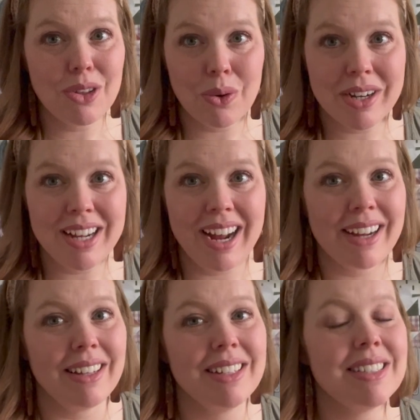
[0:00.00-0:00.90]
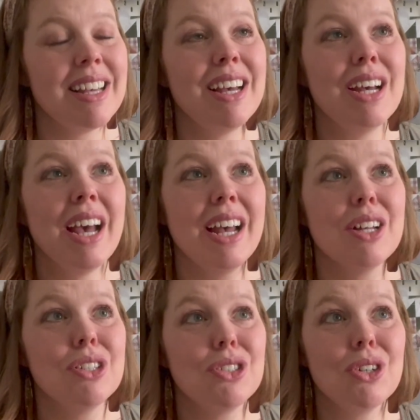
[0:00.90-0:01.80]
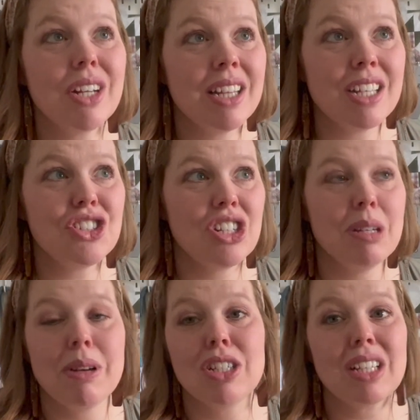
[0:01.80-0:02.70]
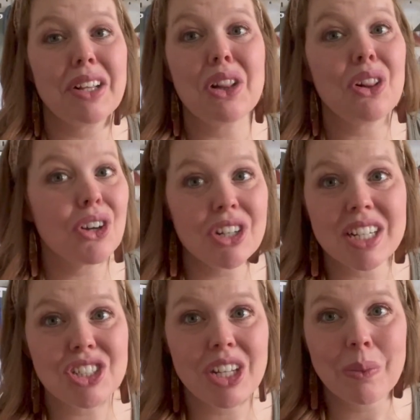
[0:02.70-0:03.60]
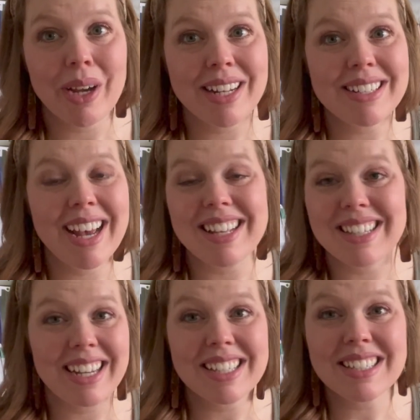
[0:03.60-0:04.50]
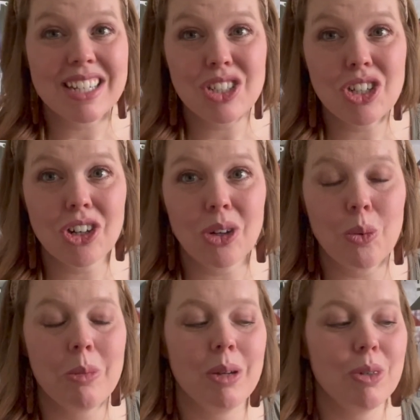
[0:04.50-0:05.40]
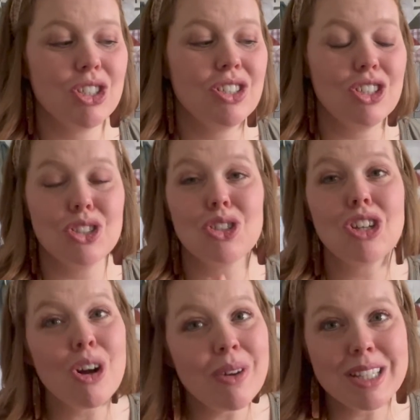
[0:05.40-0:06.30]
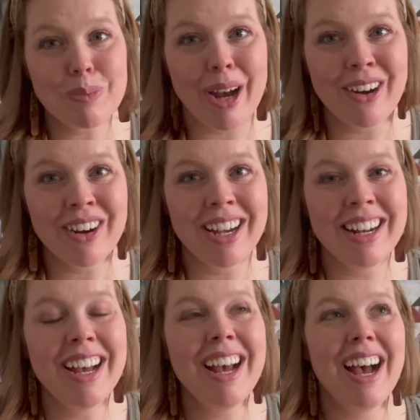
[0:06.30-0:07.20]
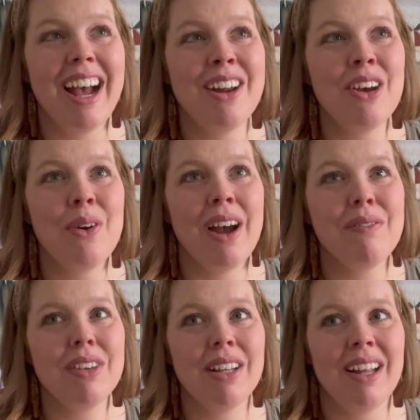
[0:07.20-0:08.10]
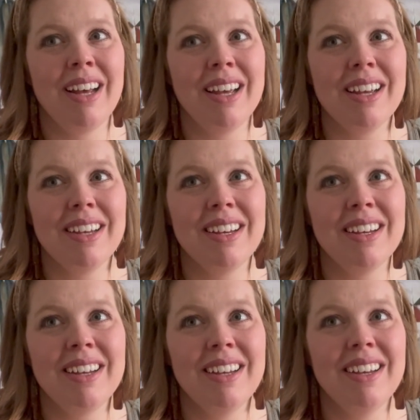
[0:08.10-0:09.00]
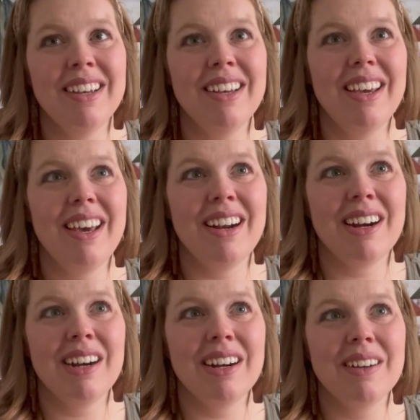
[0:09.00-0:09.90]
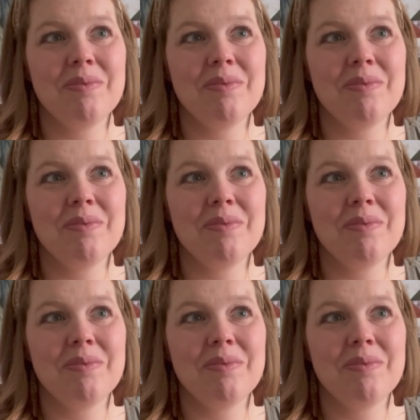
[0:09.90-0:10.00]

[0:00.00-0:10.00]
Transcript: Orkney Islands, took in these sheep and just like learned as she went as like a 60-year-old woman, which is just so inspiring. I know I feel like in our,